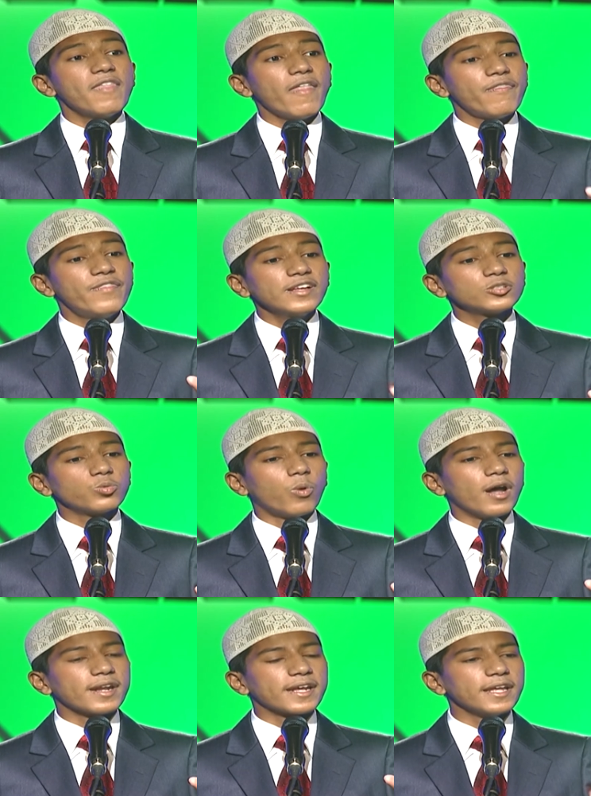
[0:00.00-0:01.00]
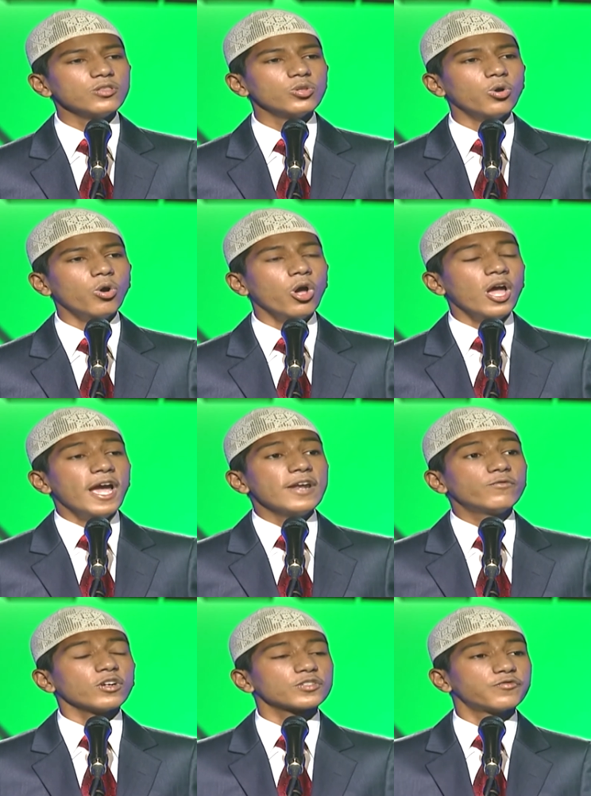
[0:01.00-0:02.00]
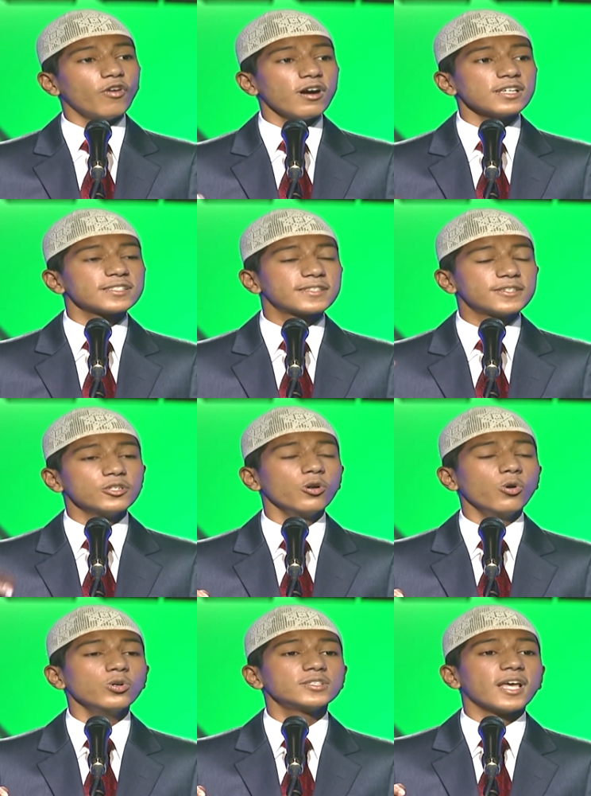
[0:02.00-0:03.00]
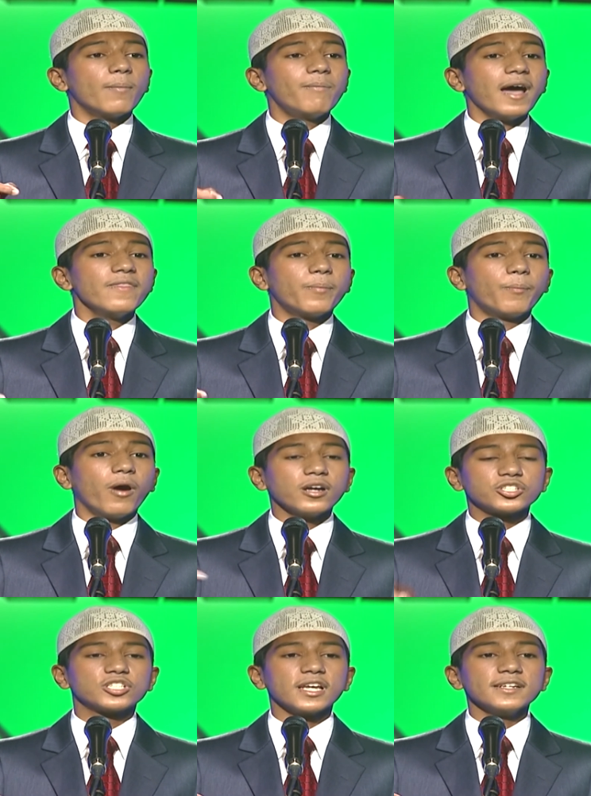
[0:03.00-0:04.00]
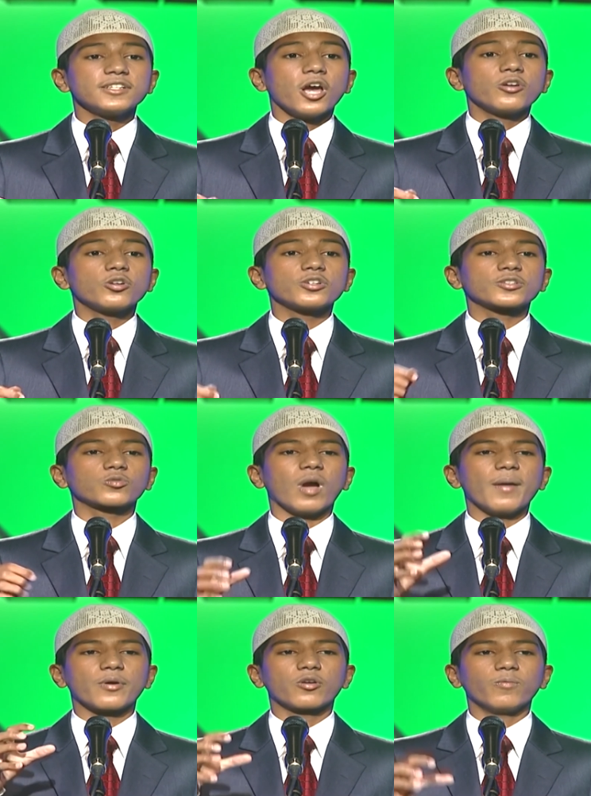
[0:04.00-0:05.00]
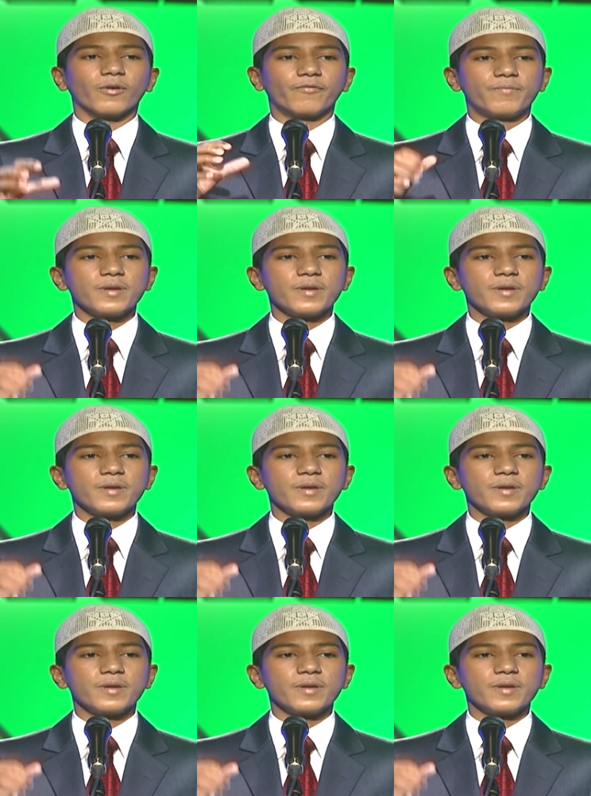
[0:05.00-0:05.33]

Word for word: that this word Hindu, it was first used by the Persians to describe a group of